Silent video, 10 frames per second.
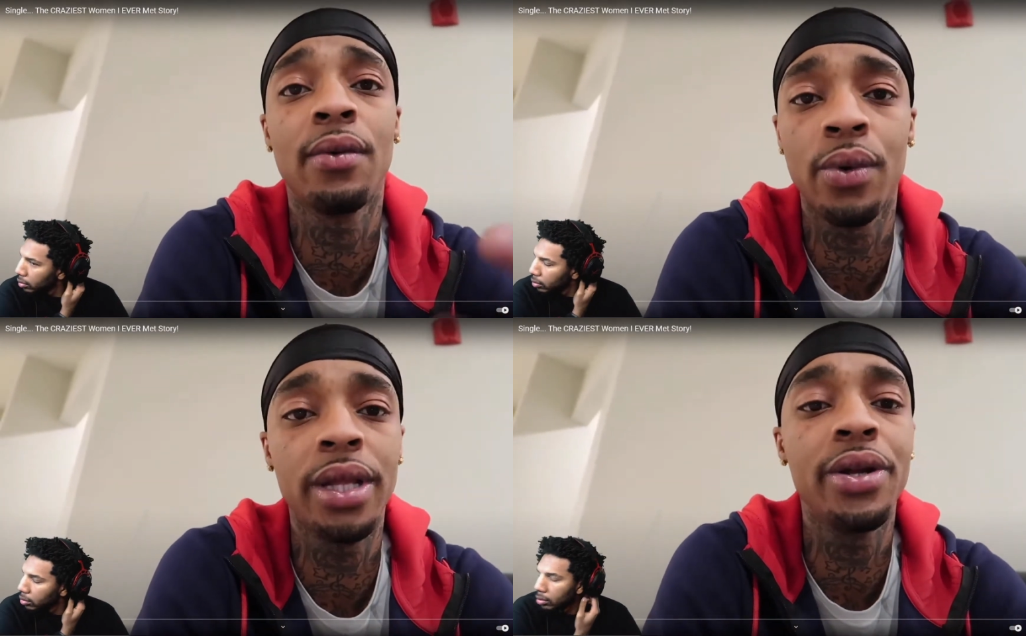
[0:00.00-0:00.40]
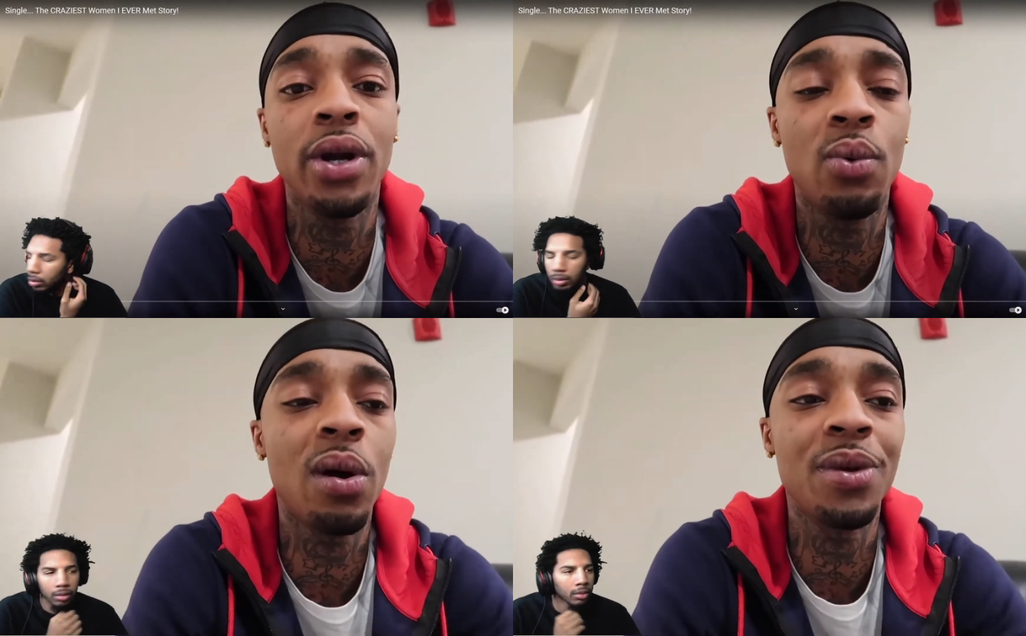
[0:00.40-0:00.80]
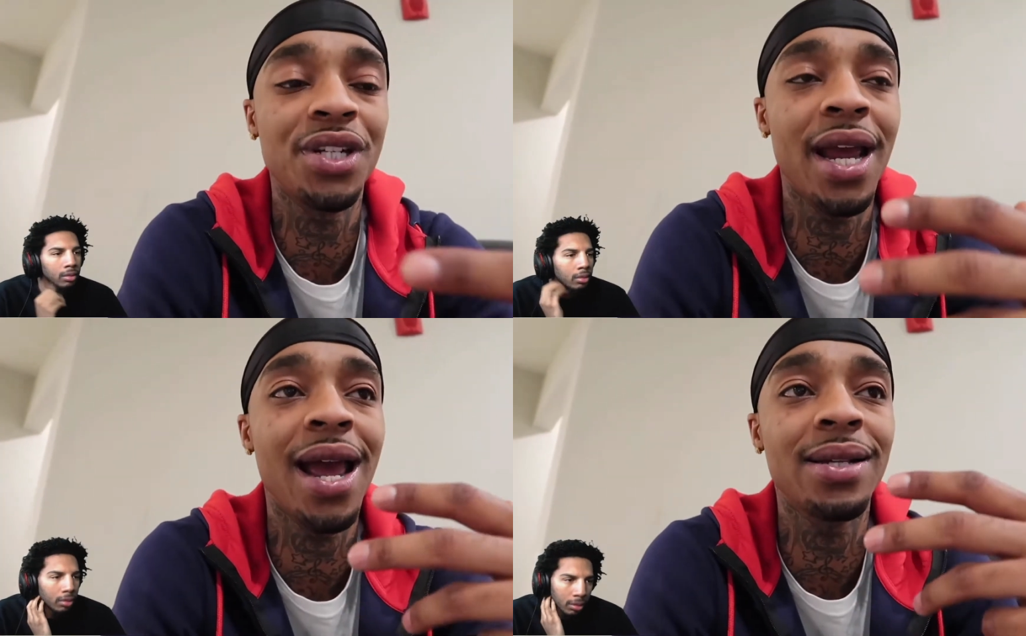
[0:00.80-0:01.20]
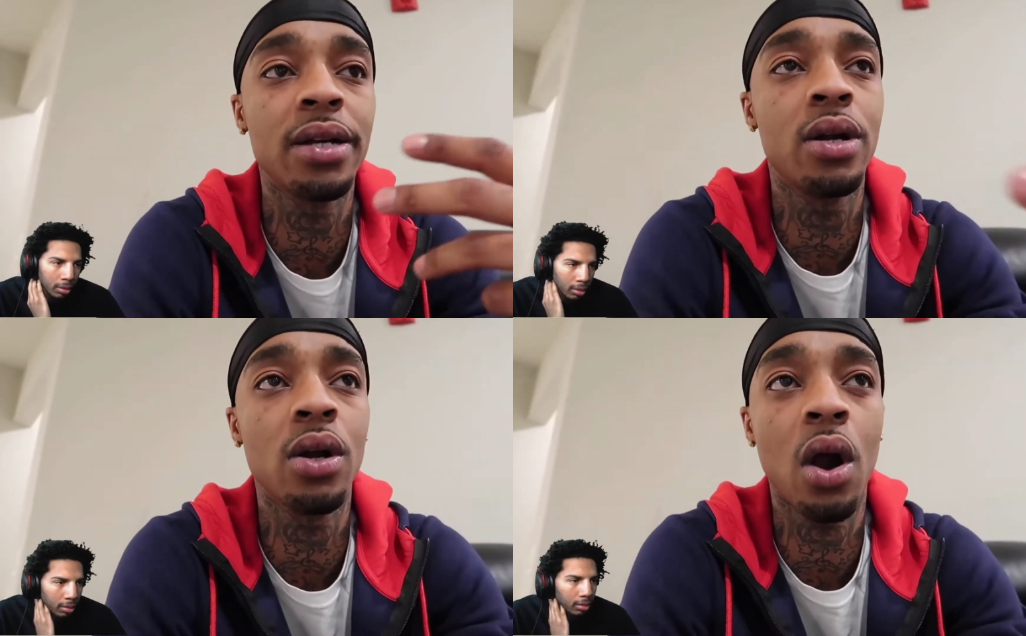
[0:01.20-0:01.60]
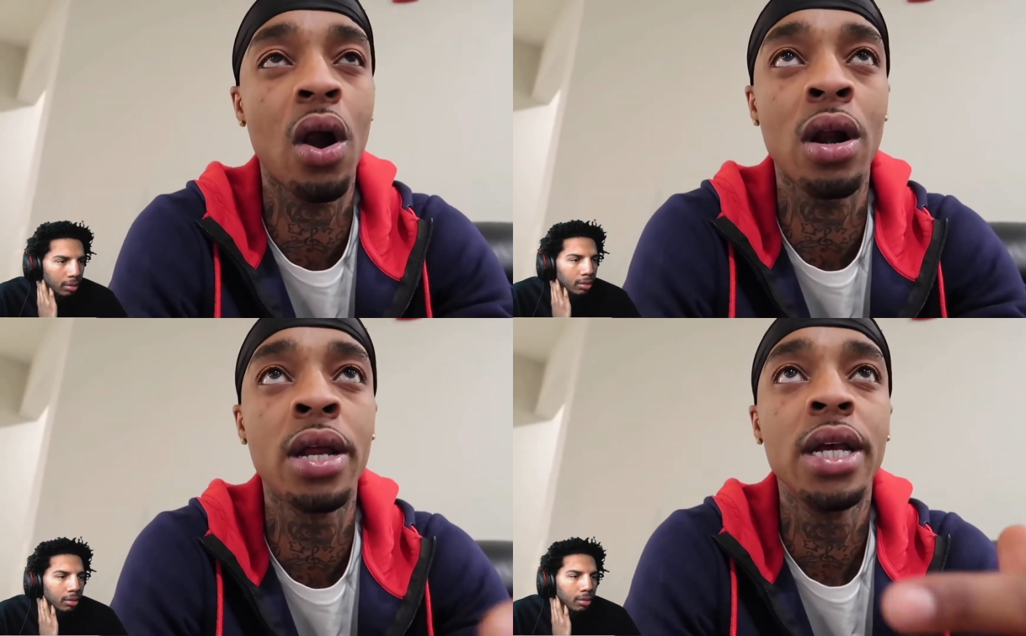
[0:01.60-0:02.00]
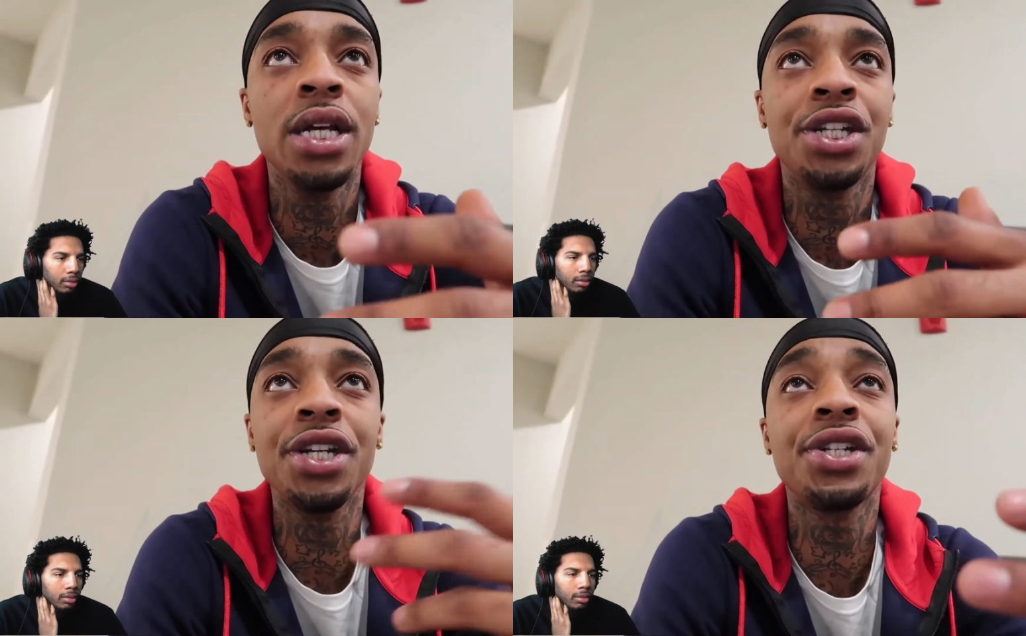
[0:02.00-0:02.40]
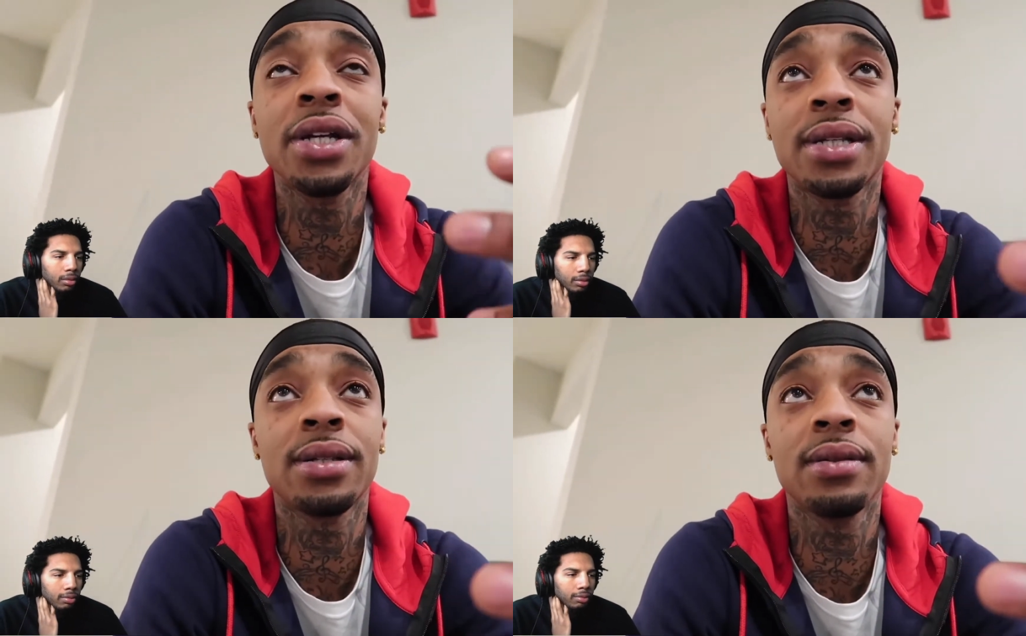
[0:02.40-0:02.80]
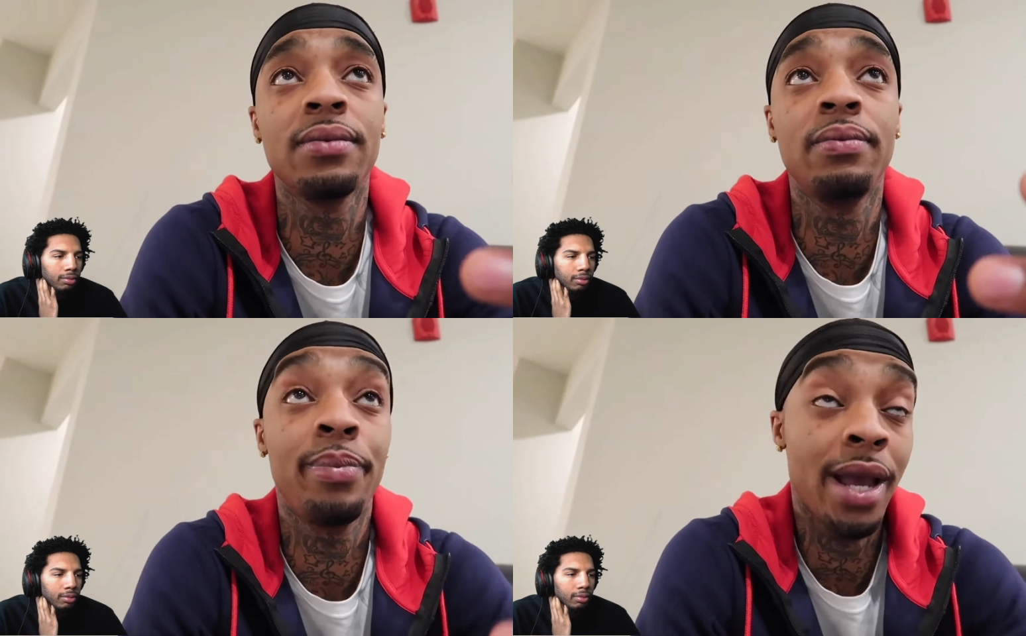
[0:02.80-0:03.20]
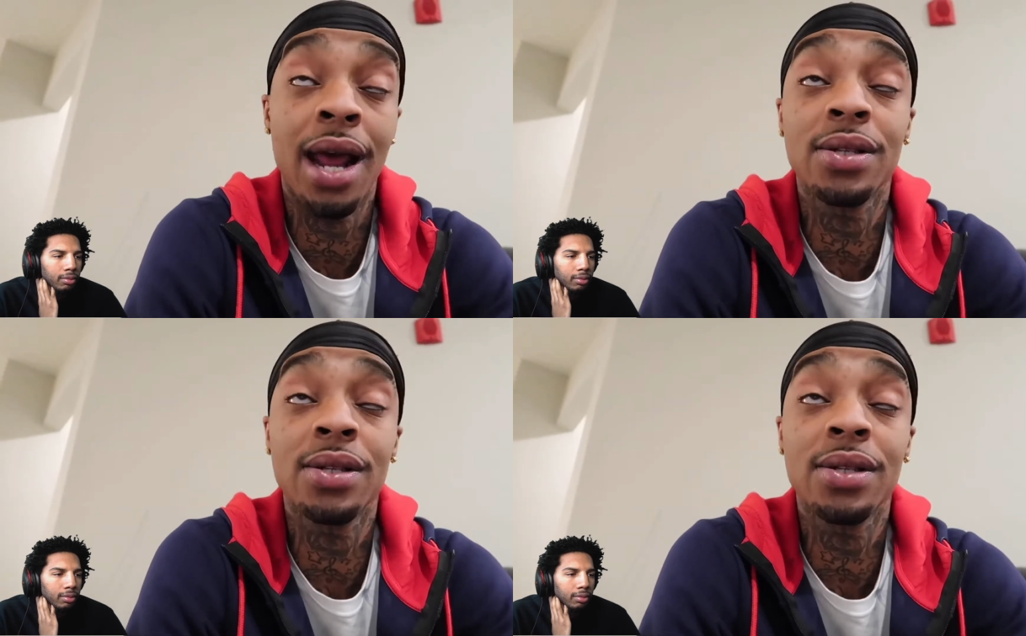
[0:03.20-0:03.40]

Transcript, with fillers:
Speaker 1: a really good woman. She has a good heart. She's just be